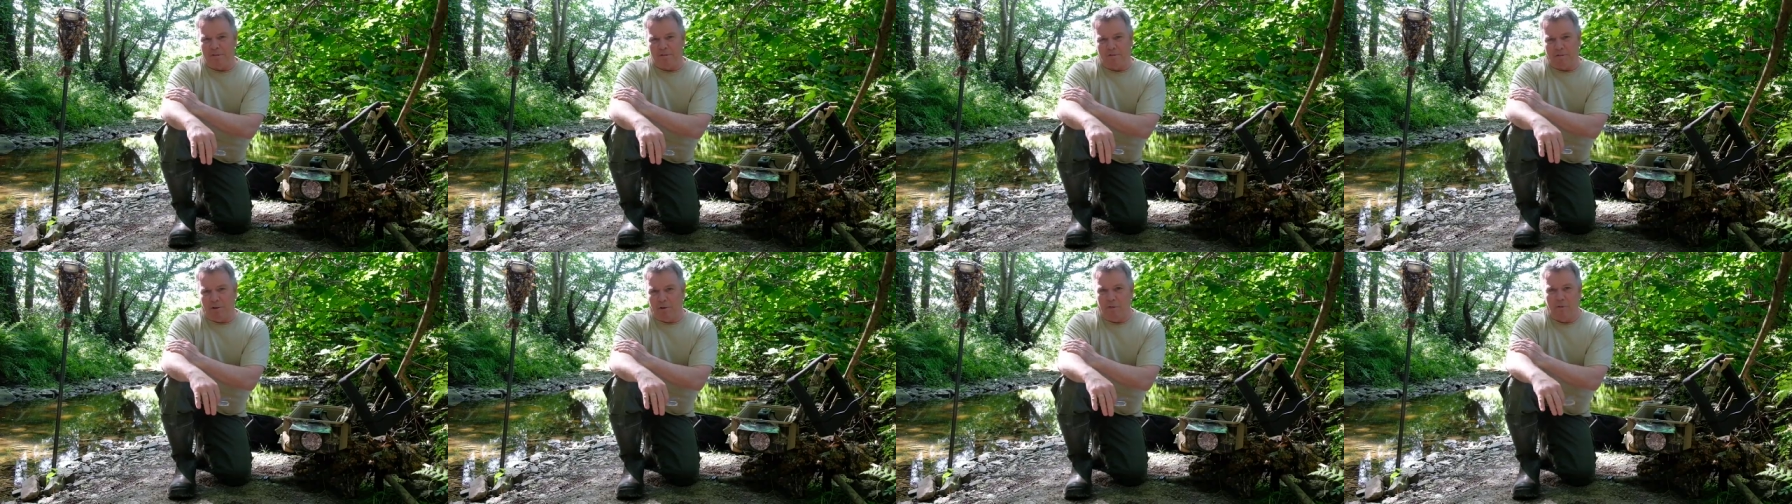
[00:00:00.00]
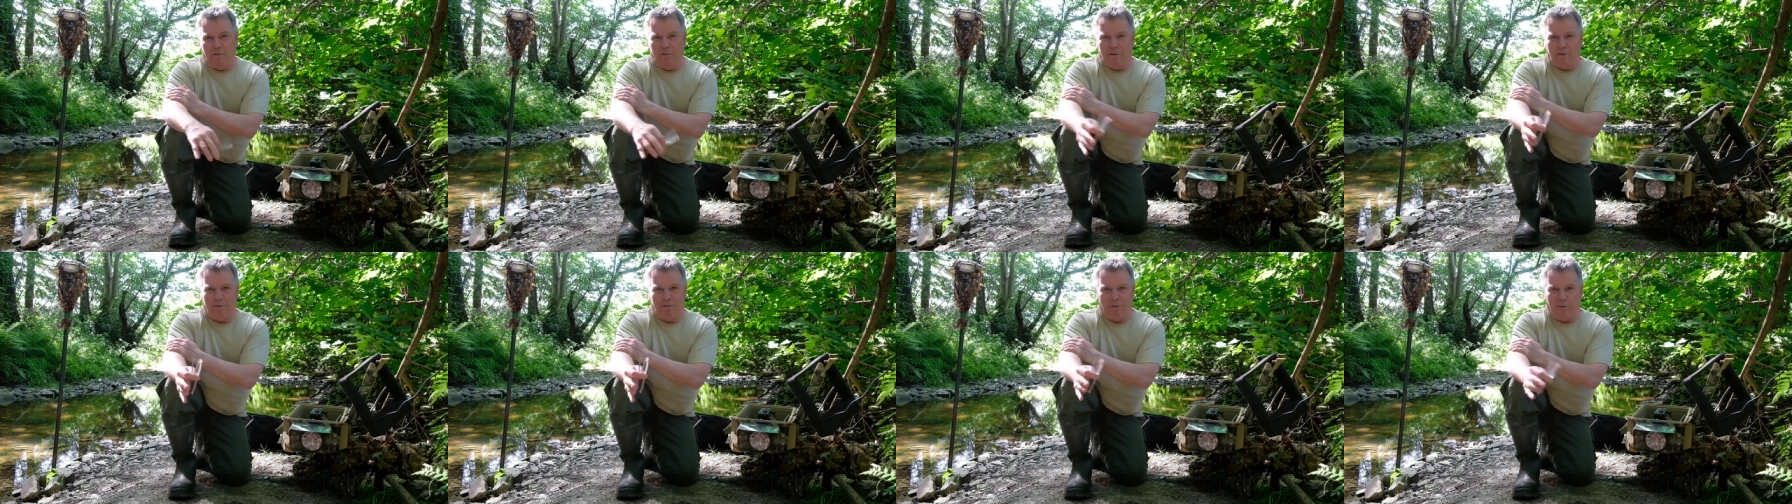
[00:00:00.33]
two
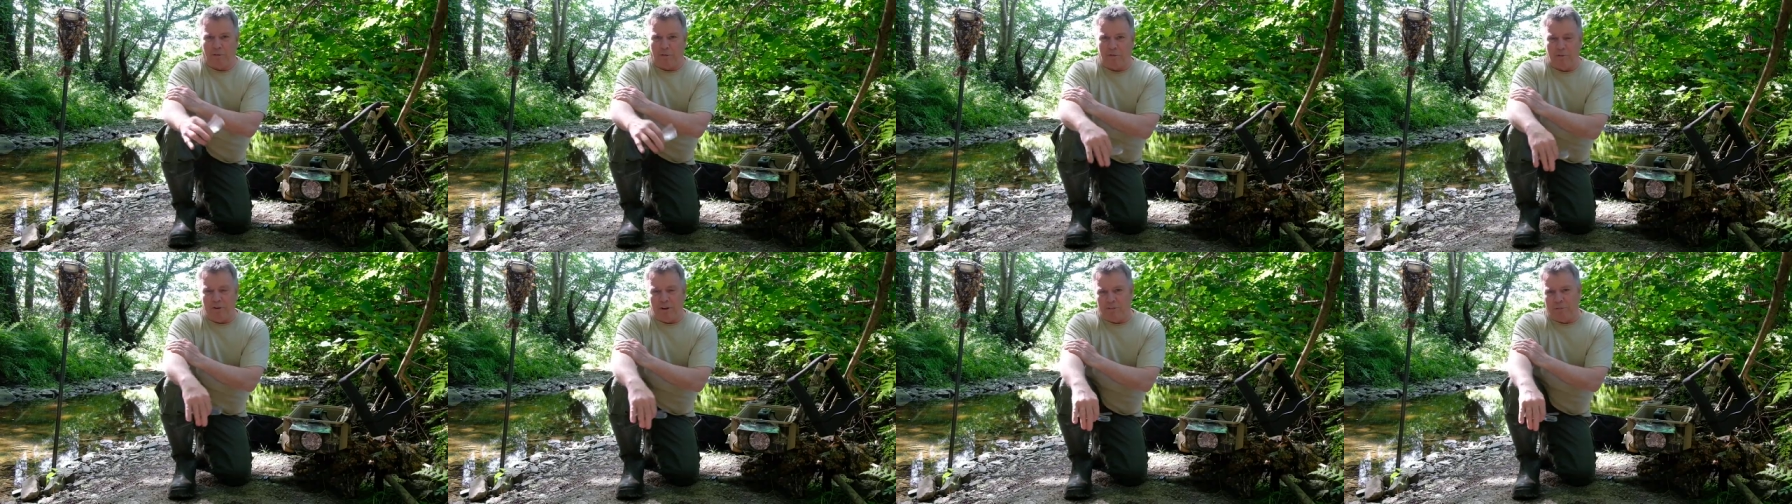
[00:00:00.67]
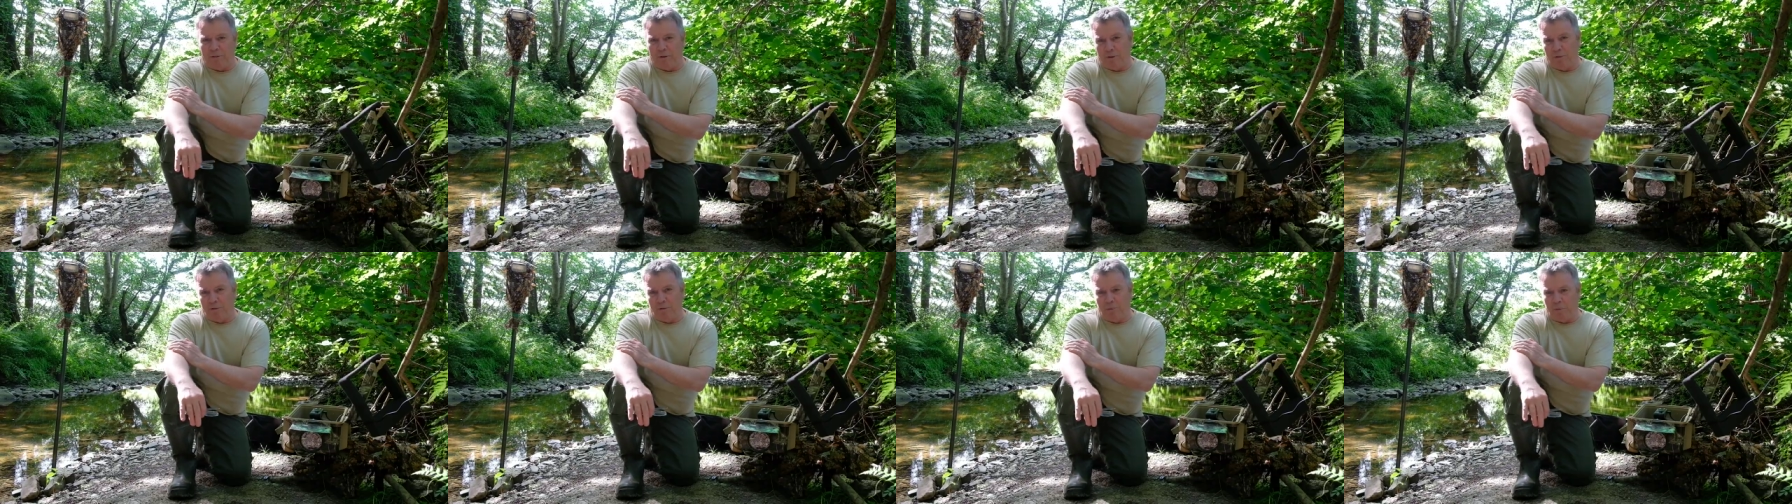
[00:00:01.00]
foot or three
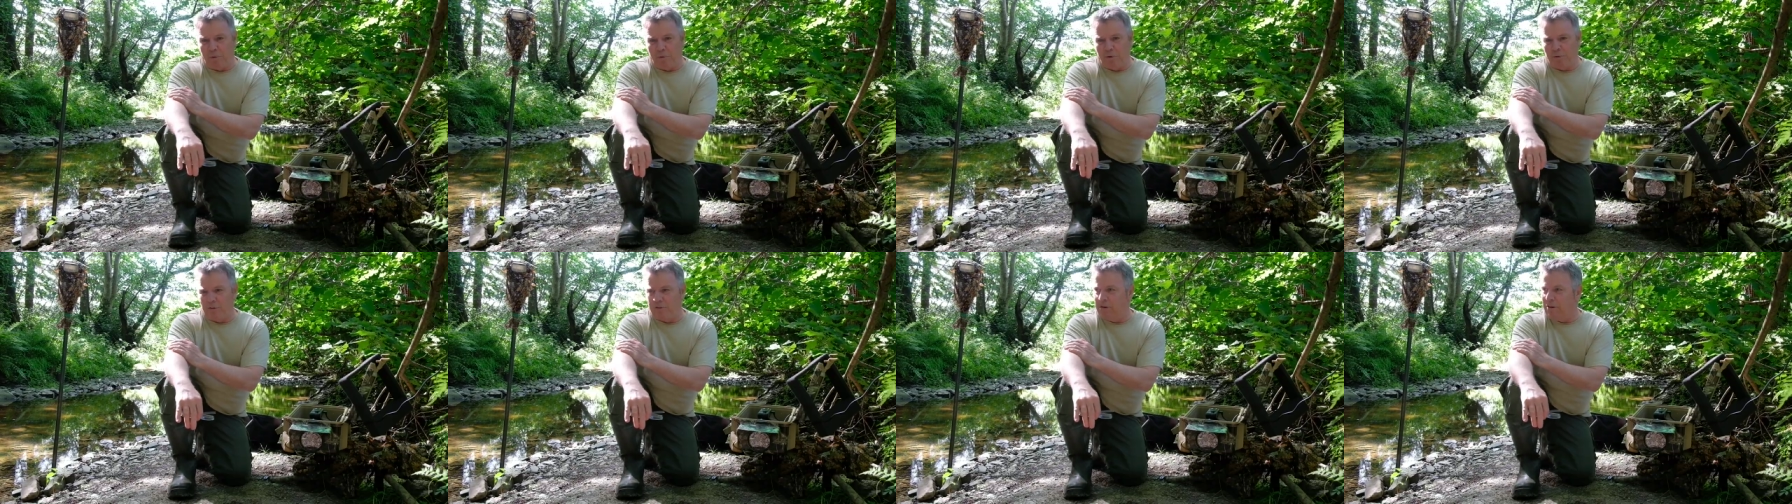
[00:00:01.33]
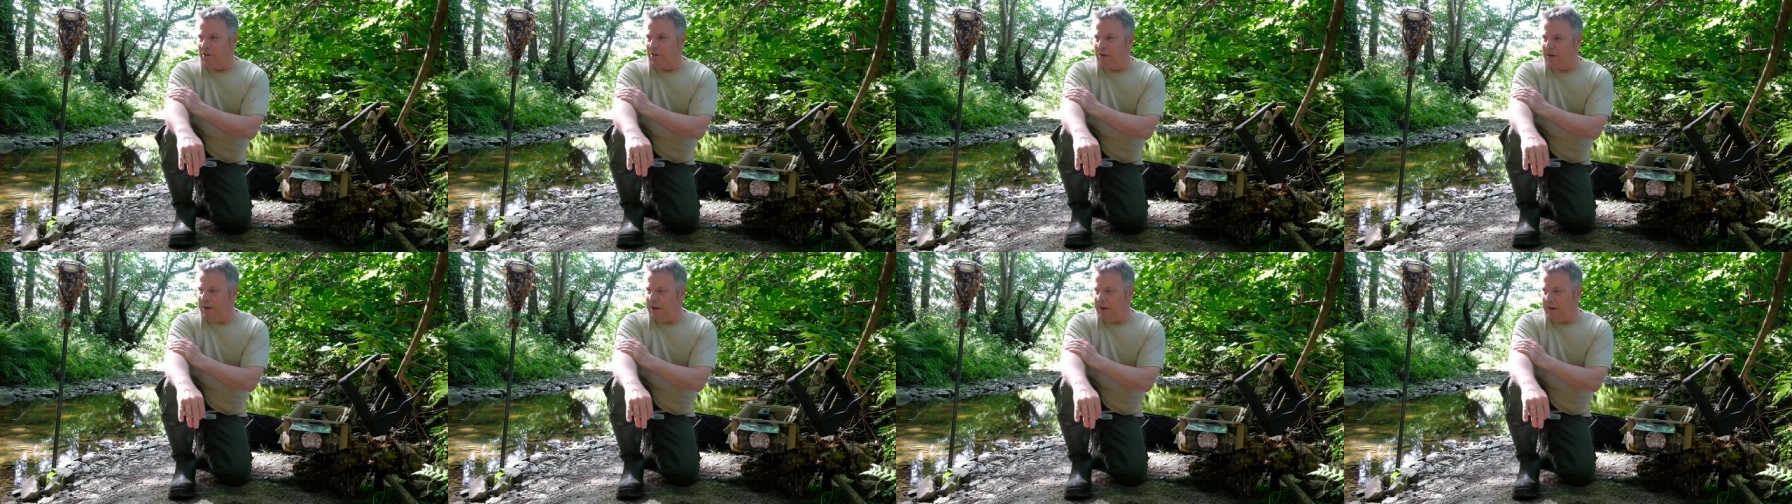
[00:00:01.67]
foot of
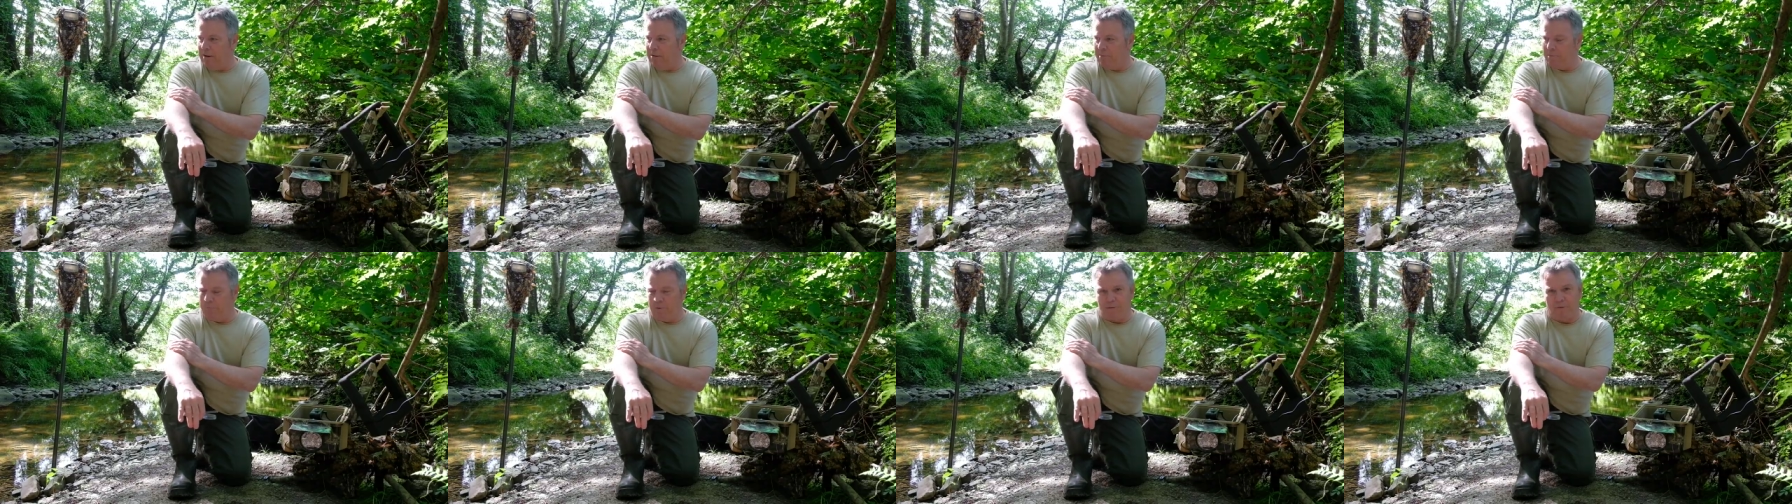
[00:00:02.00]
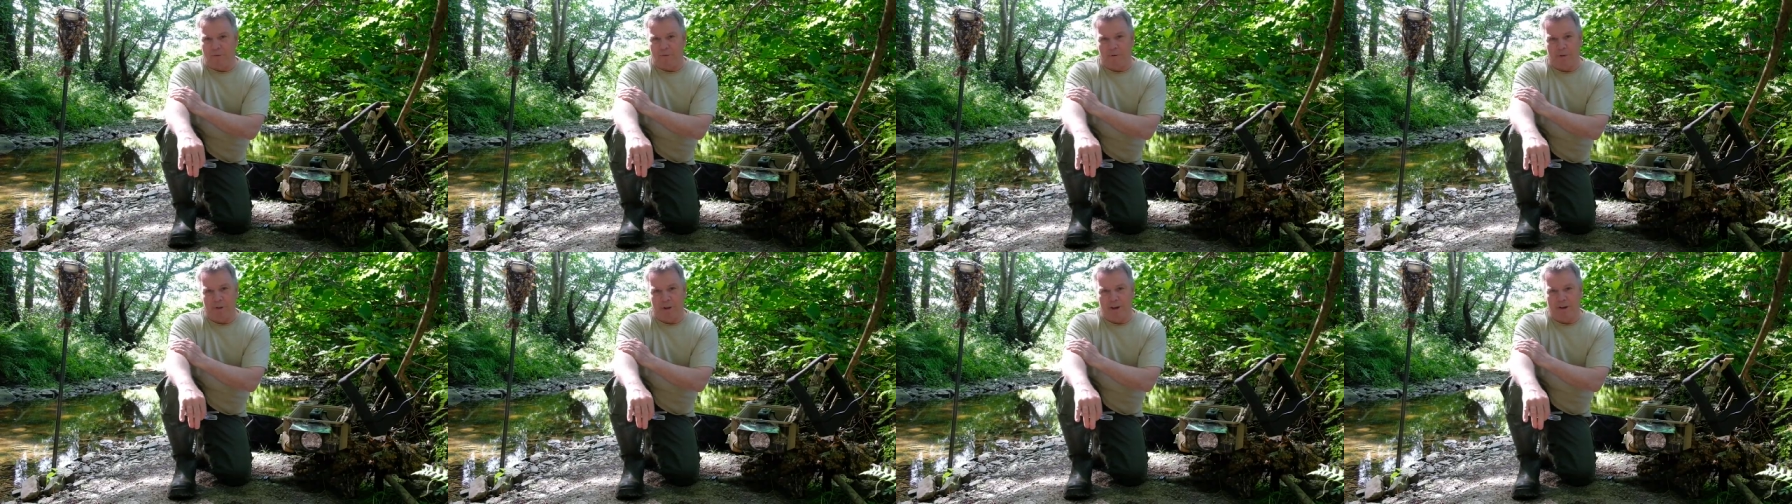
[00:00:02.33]
water on here
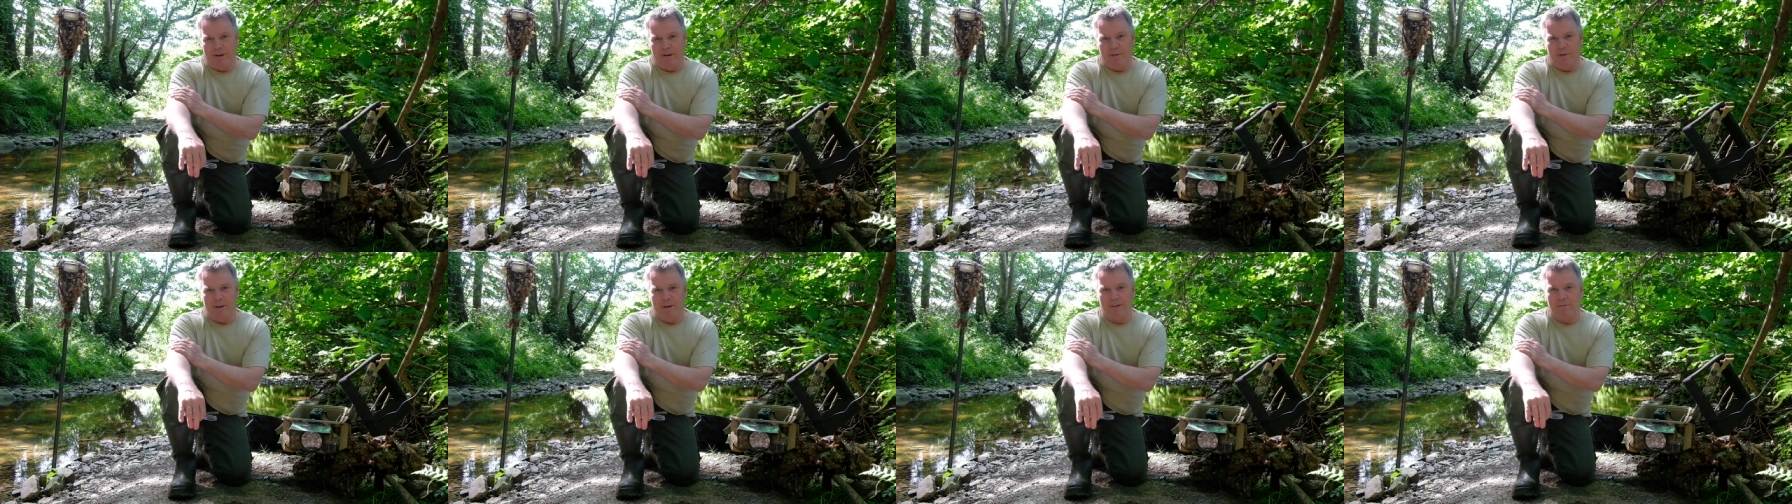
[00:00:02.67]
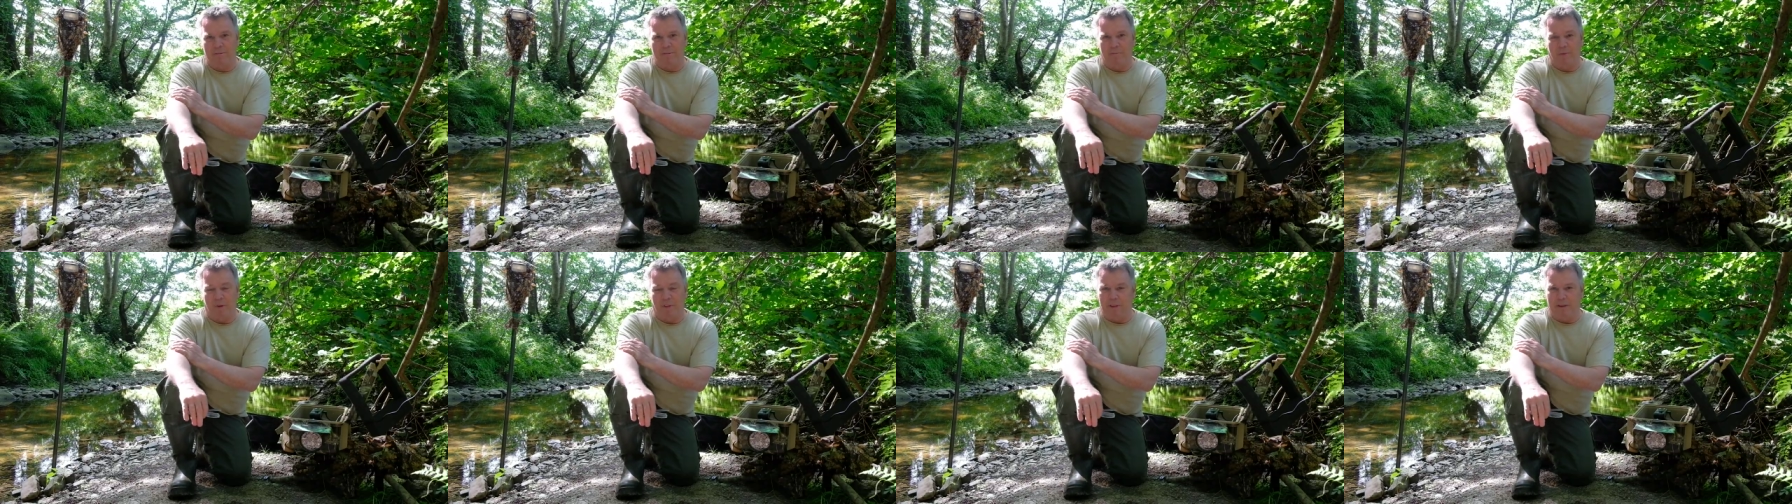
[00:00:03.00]
before you know
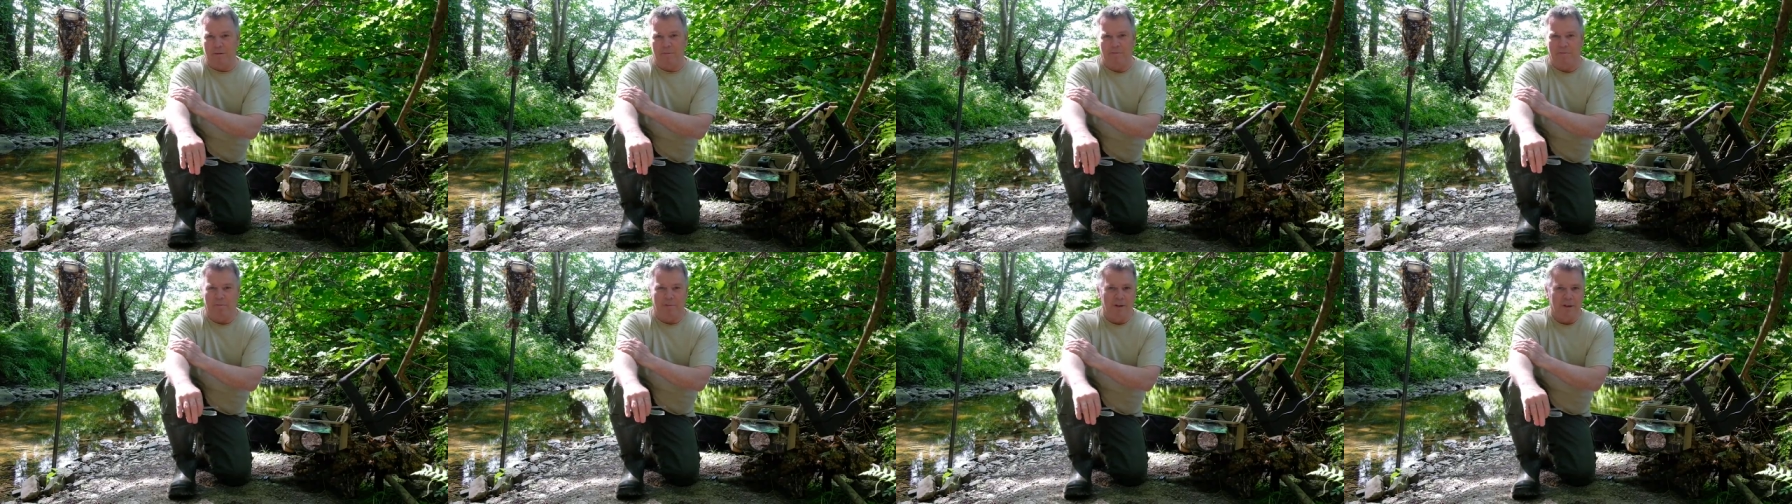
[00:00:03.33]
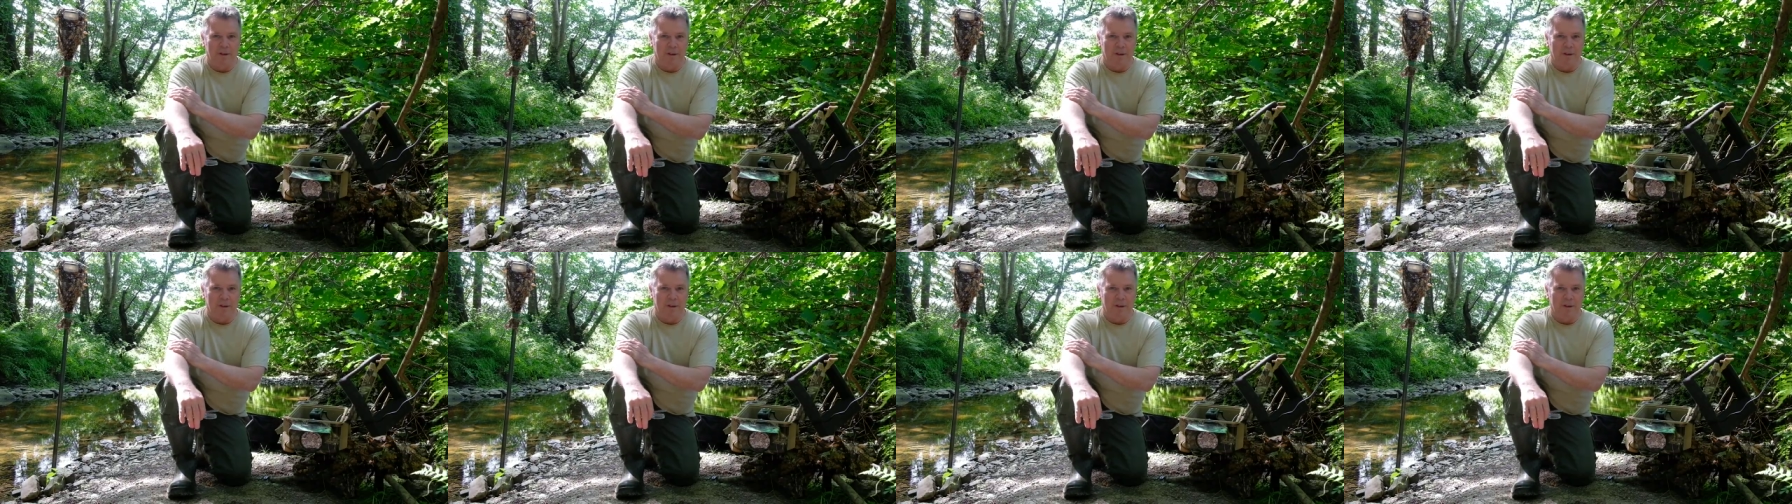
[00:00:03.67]
it, within